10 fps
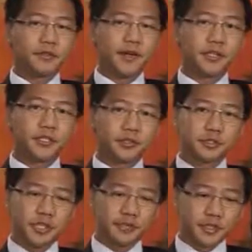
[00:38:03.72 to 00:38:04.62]
Financial
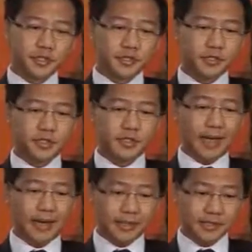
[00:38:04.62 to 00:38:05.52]
Services
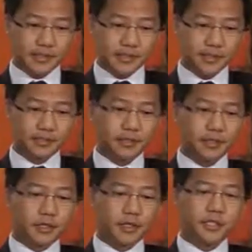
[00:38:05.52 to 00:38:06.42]
Act,
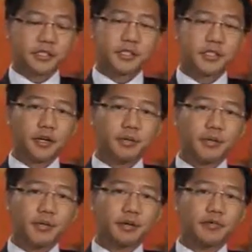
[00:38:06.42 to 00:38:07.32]
in
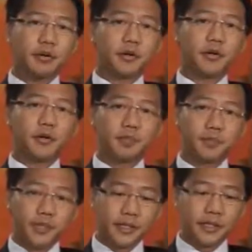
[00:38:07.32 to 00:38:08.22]
determining whether a
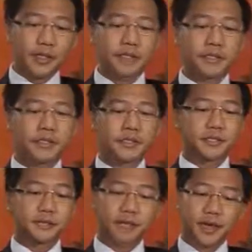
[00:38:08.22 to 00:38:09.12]
company
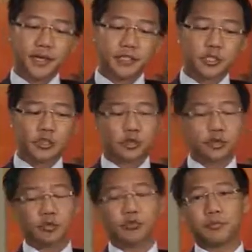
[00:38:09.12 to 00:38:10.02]
is managed and
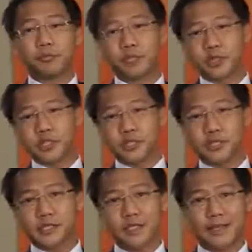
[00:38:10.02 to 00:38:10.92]
controlled from
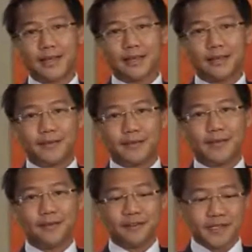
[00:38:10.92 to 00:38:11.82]
Mauritius,
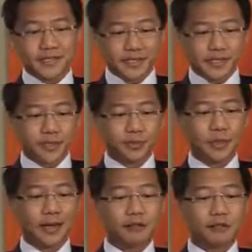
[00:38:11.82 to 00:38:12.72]
the FSC
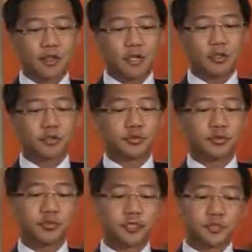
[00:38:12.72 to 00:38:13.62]
will have regard
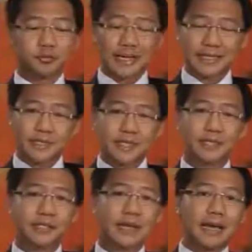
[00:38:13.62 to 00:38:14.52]
to such
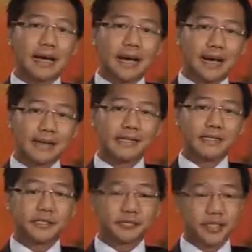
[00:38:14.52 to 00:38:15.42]
matters as
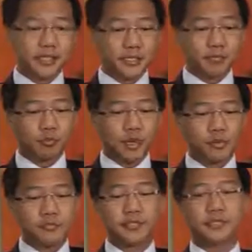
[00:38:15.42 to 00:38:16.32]
it may deem
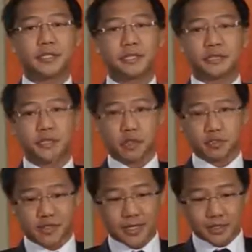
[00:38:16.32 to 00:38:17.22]
relevant in the
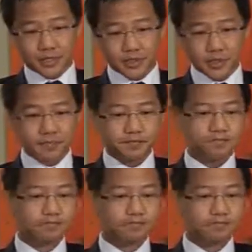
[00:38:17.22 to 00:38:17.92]
circumstances.